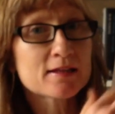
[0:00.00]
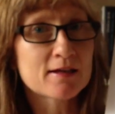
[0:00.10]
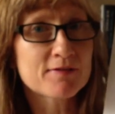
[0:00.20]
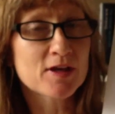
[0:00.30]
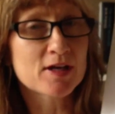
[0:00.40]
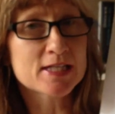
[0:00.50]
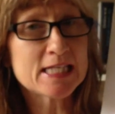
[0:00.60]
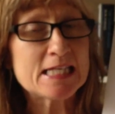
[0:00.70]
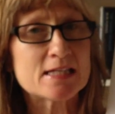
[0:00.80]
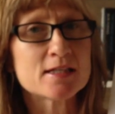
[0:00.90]
loved the
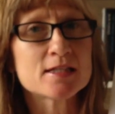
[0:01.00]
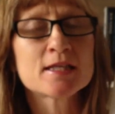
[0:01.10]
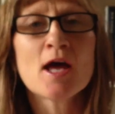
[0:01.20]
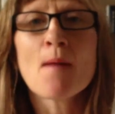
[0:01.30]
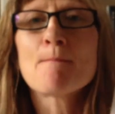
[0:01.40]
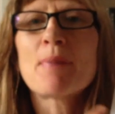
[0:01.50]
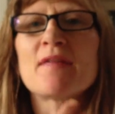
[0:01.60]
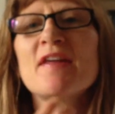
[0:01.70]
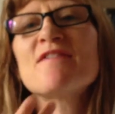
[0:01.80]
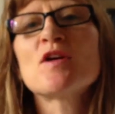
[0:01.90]
ideas, but
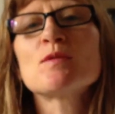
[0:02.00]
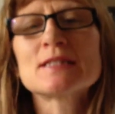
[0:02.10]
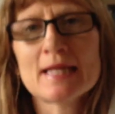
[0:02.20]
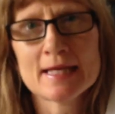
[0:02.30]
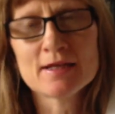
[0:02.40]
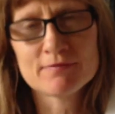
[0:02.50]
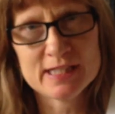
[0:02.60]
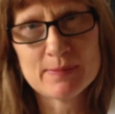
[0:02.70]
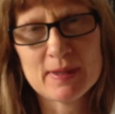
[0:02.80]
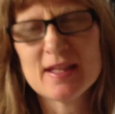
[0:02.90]
they felt it was lacking a
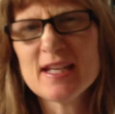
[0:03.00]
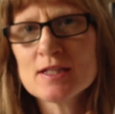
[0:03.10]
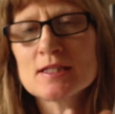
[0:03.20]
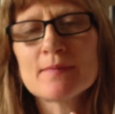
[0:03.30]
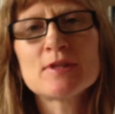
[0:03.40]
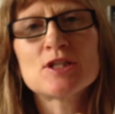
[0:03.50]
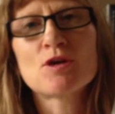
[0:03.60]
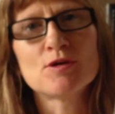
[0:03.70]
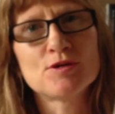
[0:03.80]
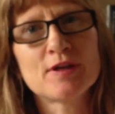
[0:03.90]
recipe. They needed something to
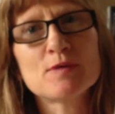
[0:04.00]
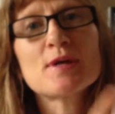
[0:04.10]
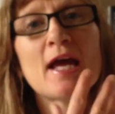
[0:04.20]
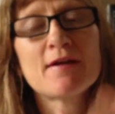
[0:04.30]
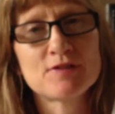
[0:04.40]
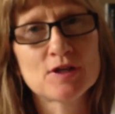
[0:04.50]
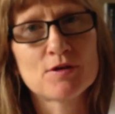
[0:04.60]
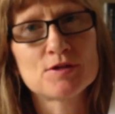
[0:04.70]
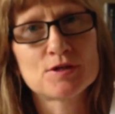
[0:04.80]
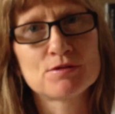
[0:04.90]
go to. They didn't want to have to
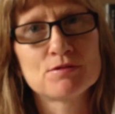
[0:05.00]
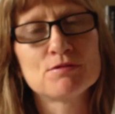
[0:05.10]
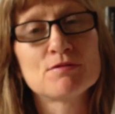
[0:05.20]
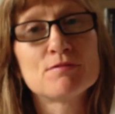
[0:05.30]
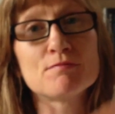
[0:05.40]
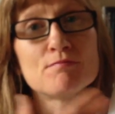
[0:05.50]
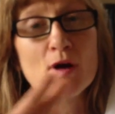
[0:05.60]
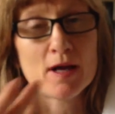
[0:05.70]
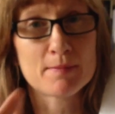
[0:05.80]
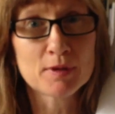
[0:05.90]
go to
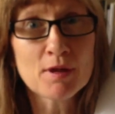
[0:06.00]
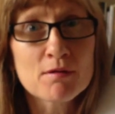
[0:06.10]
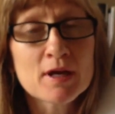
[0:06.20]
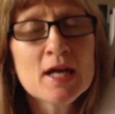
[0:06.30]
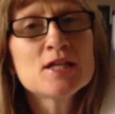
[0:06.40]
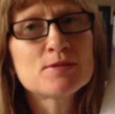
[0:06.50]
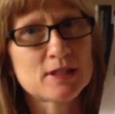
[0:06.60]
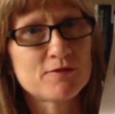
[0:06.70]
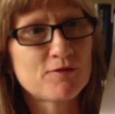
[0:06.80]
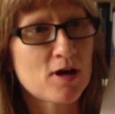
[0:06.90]
my blog to
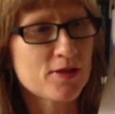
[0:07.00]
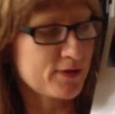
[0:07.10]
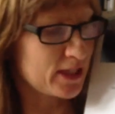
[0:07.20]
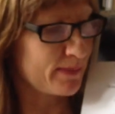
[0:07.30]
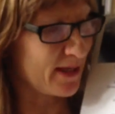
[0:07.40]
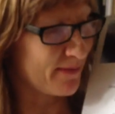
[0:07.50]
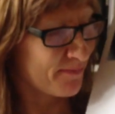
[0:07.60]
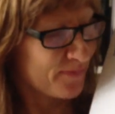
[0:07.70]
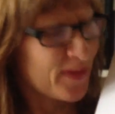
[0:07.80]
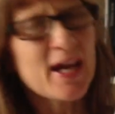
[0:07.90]
actually find the recipe.
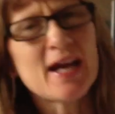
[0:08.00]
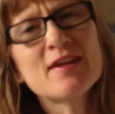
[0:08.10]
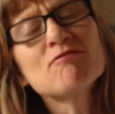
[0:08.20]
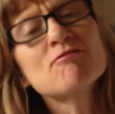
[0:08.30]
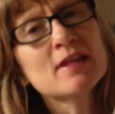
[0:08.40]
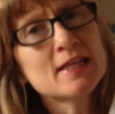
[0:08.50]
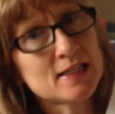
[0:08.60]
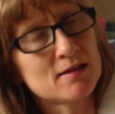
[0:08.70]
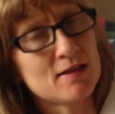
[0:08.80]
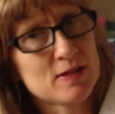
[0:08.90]
And they really
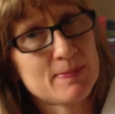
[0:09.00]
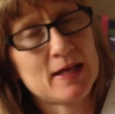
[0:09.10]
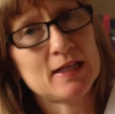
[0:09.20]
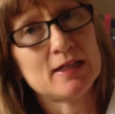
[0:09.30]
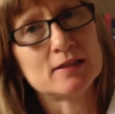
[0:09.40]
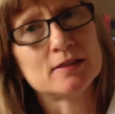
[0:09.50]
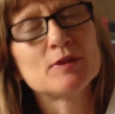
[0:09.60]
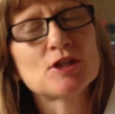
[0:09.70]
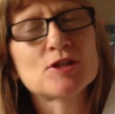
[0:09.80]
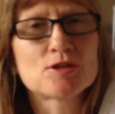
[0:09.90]
didn't like this packing up,
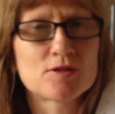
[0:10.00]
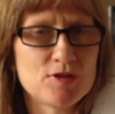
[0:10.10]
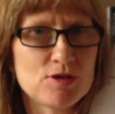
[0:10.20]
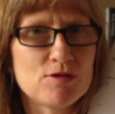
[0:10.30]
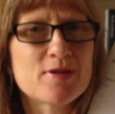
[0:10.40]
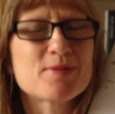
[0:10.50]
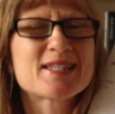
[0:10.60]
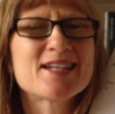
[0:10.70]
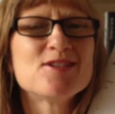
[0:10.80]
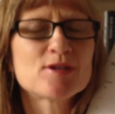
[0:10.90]
which I sort of knew. There was
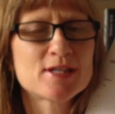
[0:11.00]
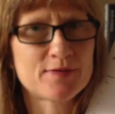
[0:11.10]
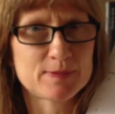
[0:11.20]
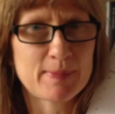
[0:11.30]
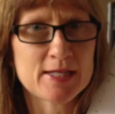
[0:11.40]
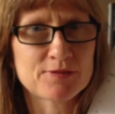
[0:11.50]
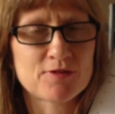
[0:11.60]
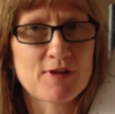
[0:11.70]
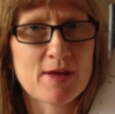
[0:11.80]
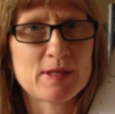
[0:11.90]
not enough space for a
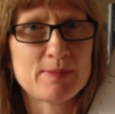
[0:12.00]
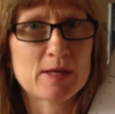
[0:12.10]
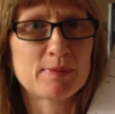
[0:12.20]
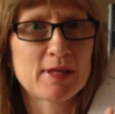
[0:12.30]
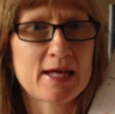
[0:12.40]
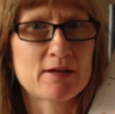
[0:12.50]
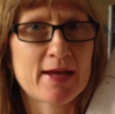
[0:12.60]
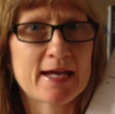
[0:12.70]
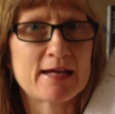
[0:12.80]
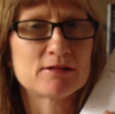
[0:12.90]
family to be able to plan on
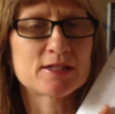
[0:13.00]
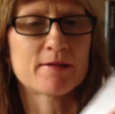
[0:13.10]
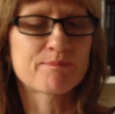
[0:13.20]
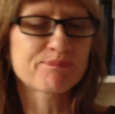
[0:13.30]
that calendar.